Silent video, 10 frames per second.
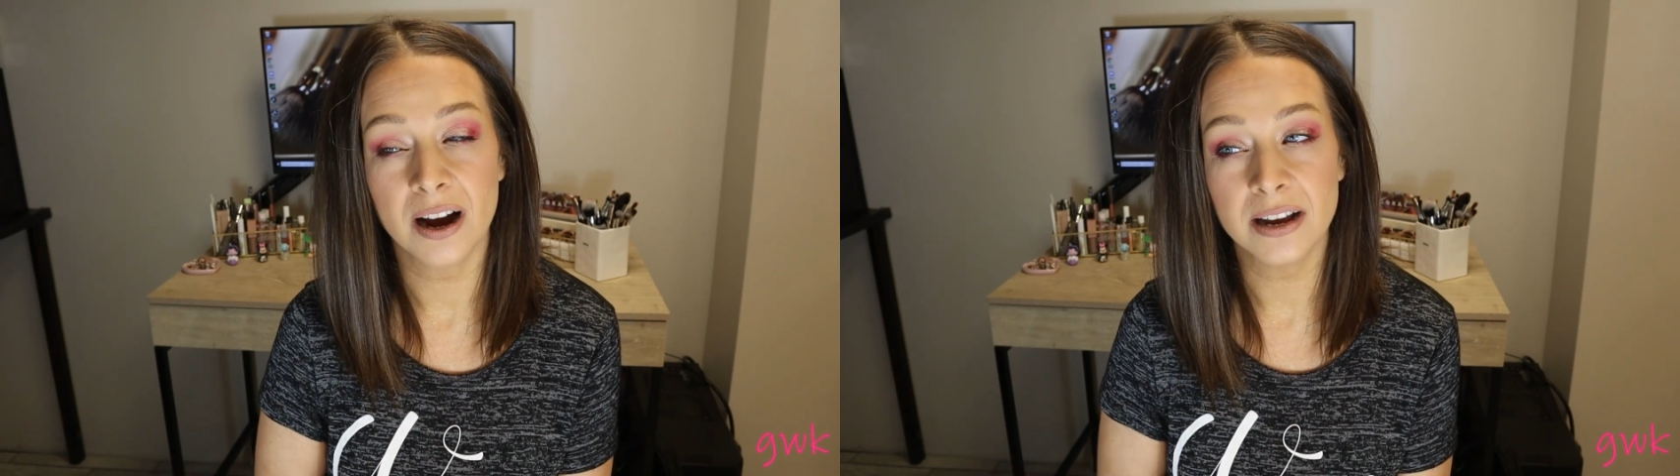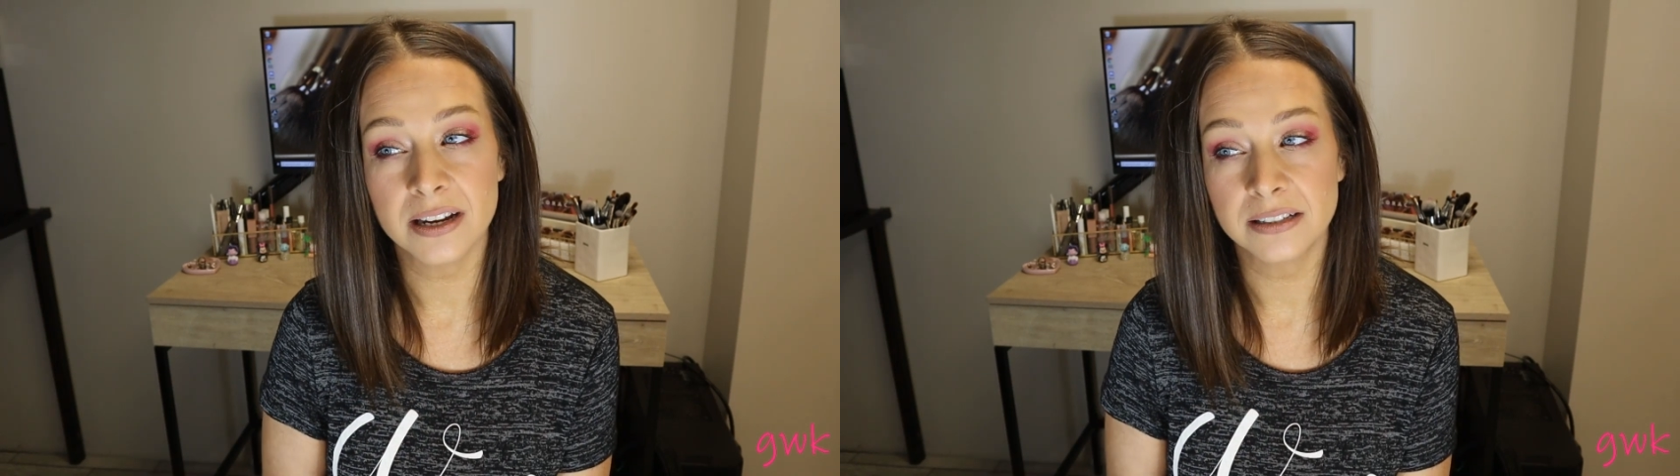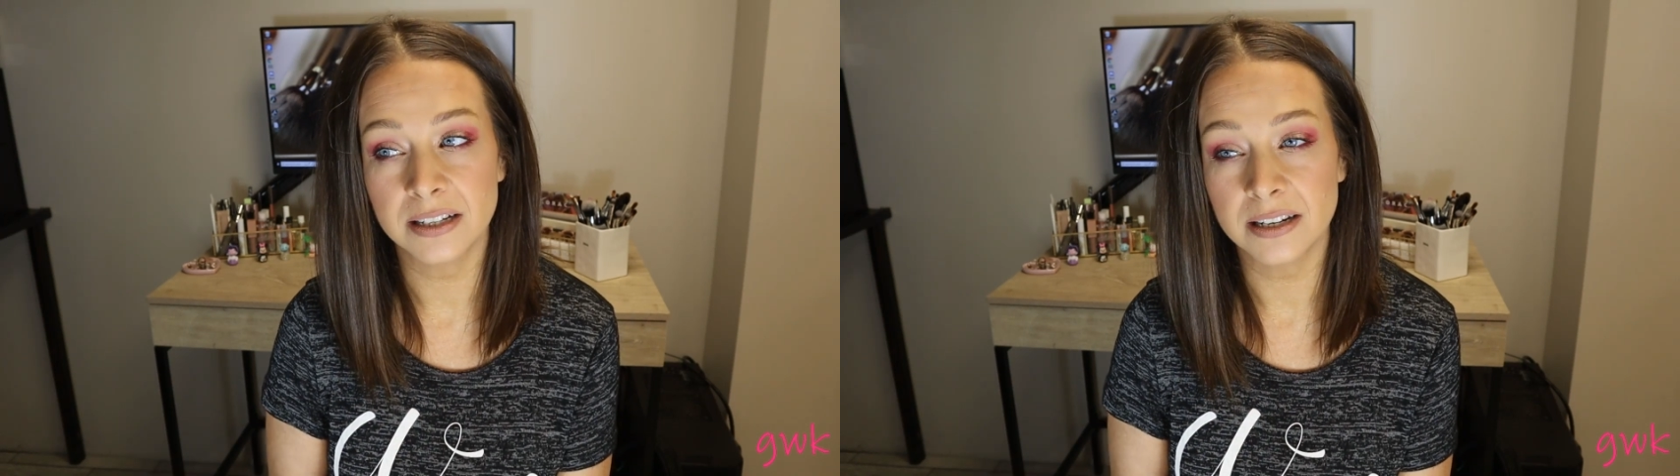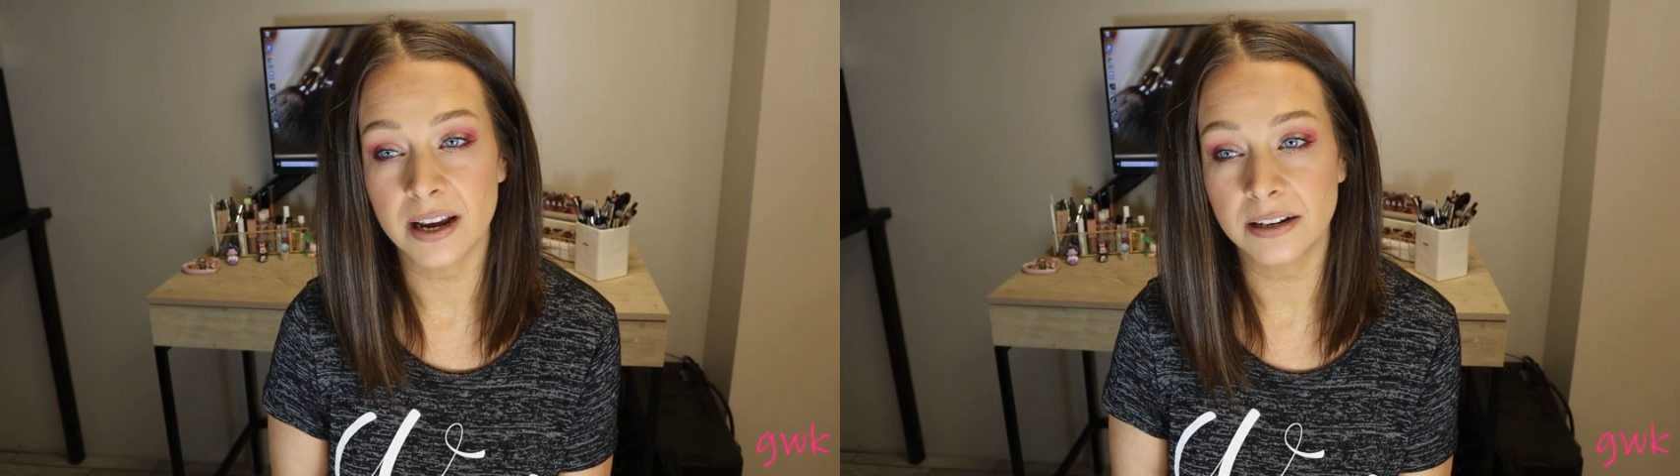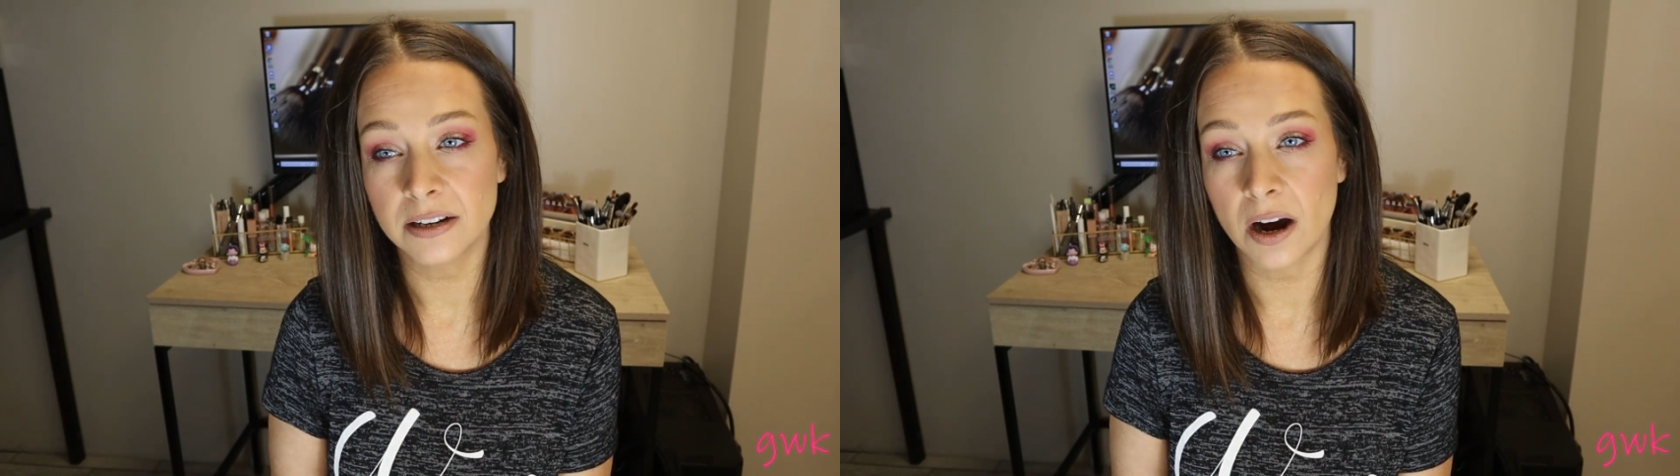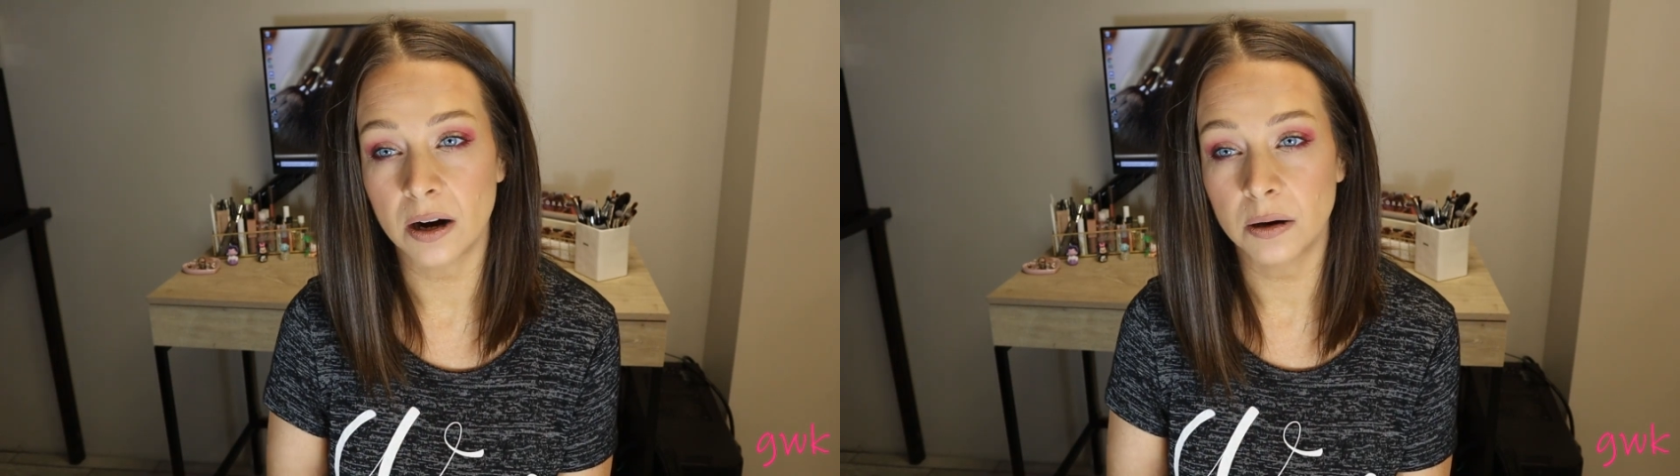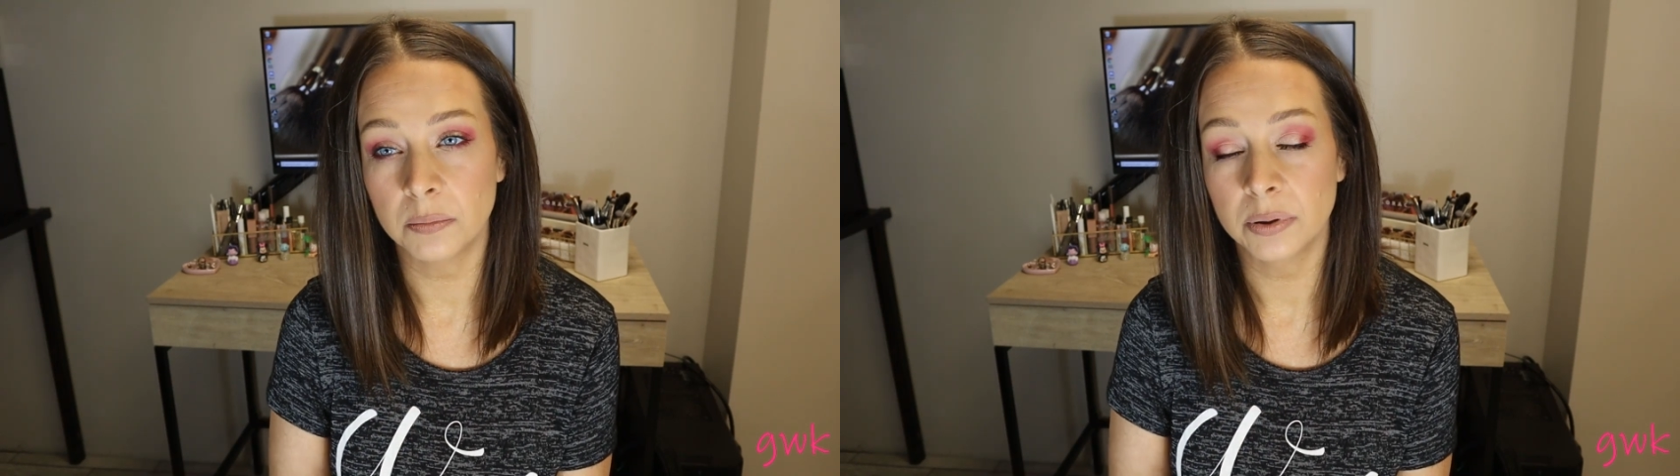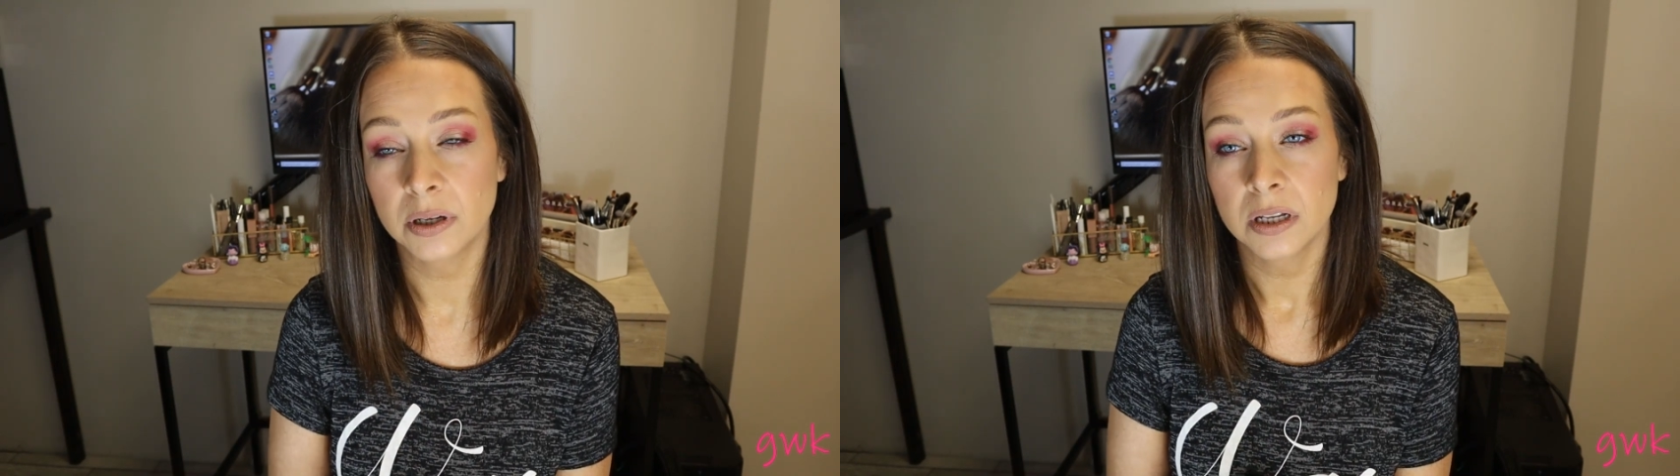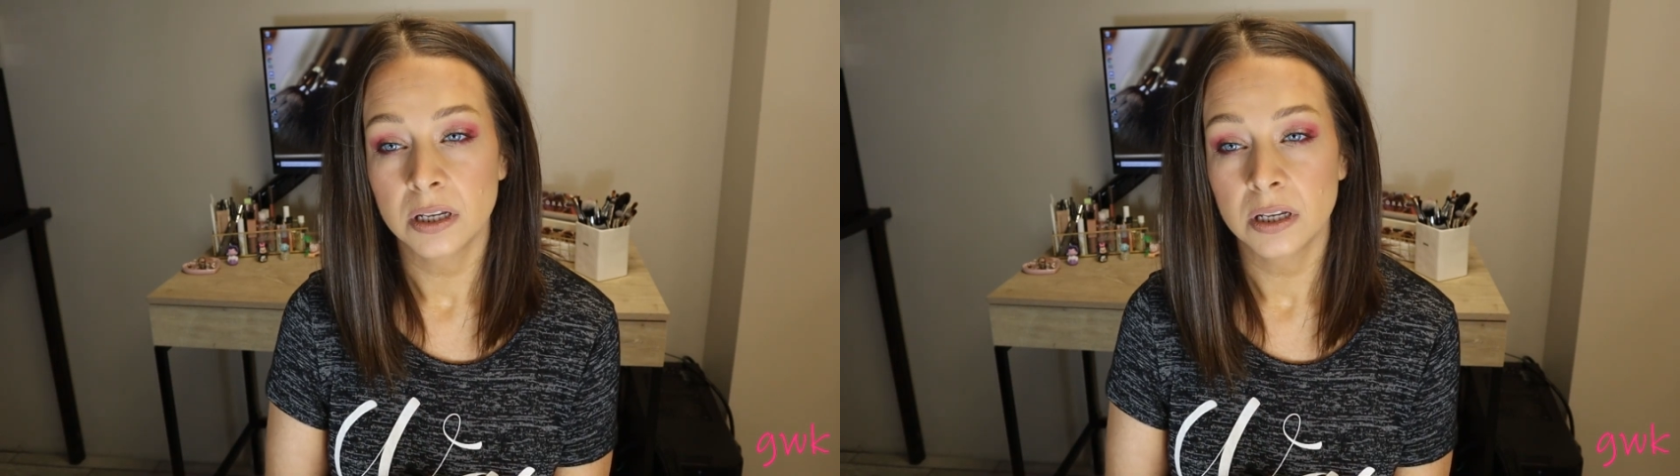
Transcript: I did end up